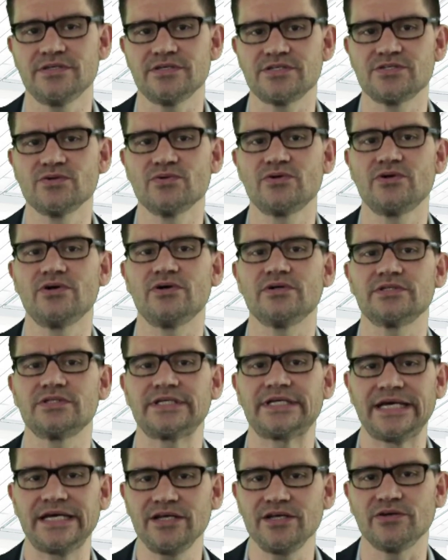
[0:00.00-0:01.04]
The
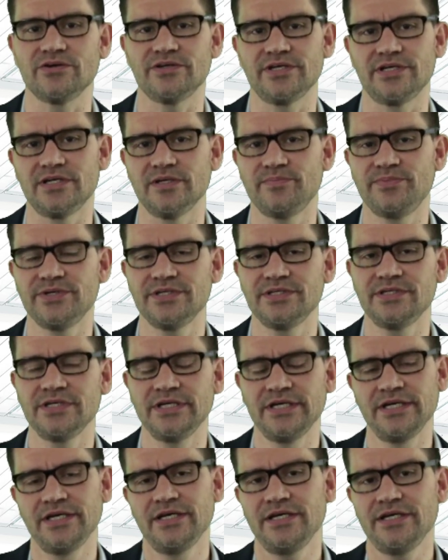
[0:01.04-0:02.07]
so-called cationic lipid
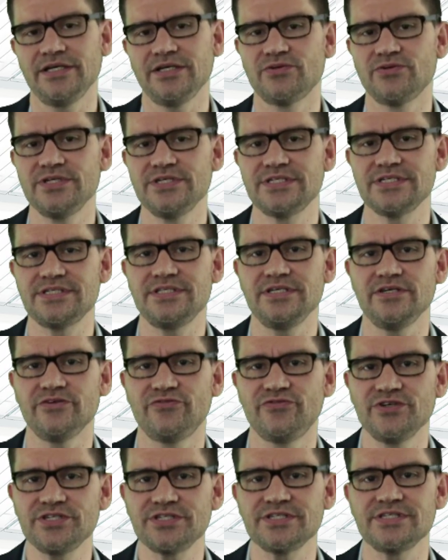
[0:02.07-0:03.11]
increases the
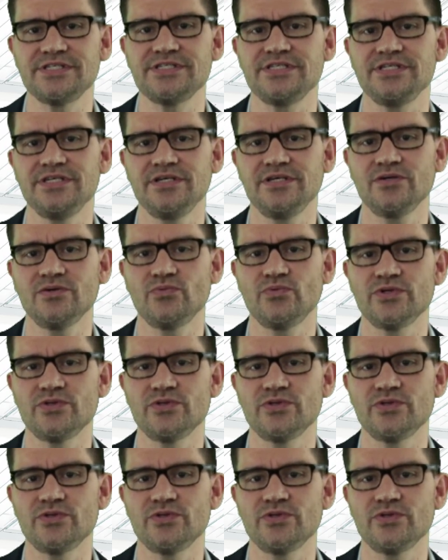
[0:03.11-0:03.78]
efficiency